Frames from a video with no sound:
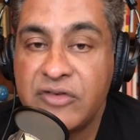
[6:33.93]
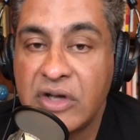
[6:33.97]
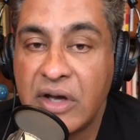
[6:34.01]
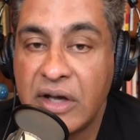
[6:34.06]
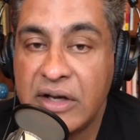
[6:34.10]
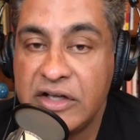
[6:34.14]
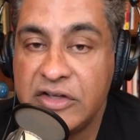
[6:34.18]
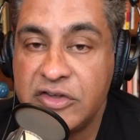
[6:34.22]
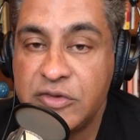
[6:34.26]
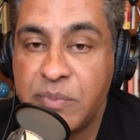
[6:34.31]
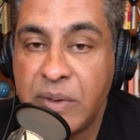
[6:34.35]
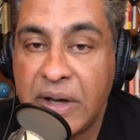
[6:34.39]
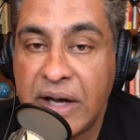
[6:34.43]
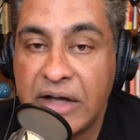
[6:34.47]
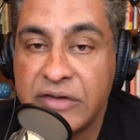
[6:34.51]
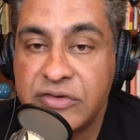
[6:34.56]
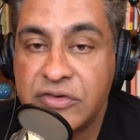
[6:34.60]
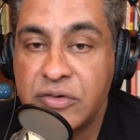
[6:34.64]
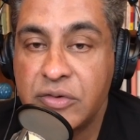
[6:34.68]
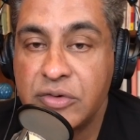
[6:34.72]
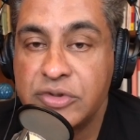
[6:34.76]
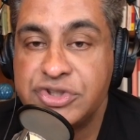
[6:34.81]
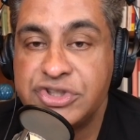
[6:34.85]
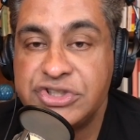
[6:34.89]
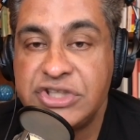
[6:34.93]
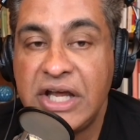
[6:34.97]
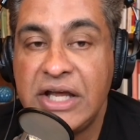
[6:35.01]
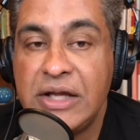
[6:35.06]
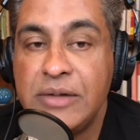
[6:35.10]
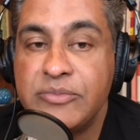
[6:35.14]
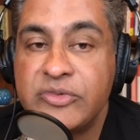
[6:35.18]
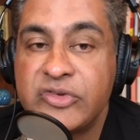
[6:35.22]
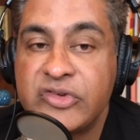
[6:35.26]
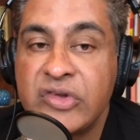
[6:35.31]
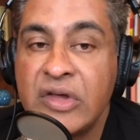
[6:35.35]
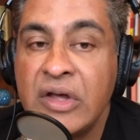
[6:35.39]
tiny spots or
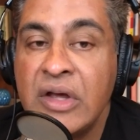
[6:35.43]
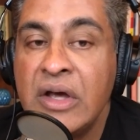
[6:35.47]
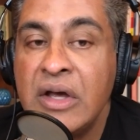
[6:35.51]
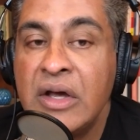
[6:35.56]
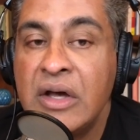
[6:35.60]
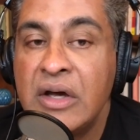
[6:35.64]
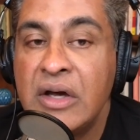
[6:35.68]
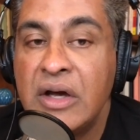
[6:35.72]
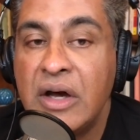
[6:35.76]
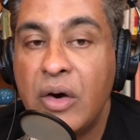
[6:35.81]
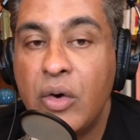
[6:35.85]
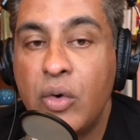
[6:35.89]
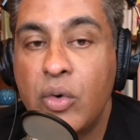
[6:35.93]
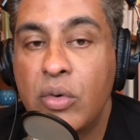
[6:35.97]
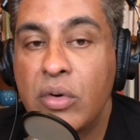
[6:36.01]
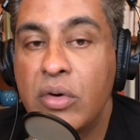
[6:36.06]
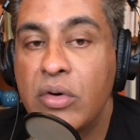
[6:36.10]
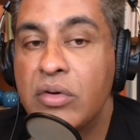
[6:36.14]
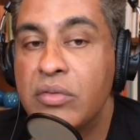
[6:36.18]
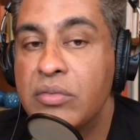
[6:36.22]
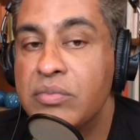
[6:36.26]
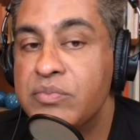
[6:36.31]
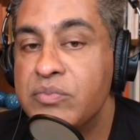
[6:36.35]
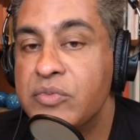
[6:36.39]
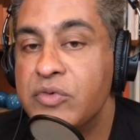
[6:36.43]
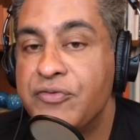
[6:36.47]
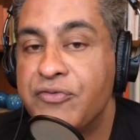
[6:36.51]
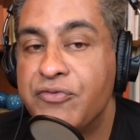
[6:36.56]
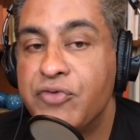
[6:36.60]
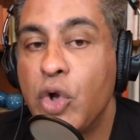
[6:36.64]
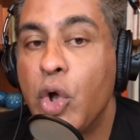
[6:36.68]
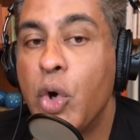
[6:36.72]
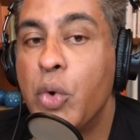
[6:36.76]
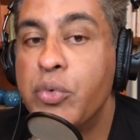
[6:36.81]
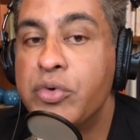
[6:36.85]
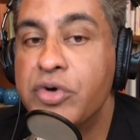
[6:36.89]
shapes or
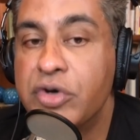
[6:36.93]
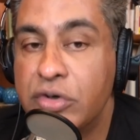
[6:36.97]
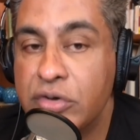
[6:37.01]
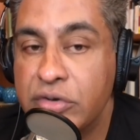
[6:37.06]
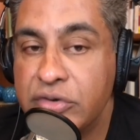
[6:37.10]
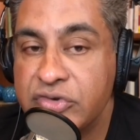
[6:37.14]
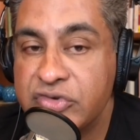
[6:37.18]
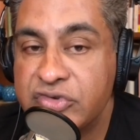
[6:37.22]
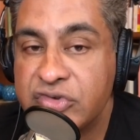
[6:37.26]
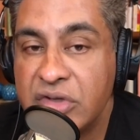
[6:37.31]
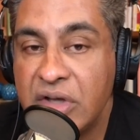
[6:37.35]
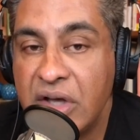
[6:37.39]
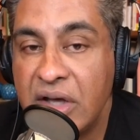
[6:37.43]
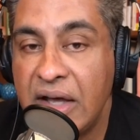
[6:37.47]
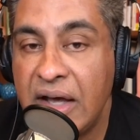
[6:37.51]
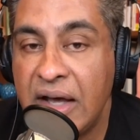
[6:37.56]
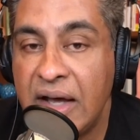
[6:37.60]
floaters.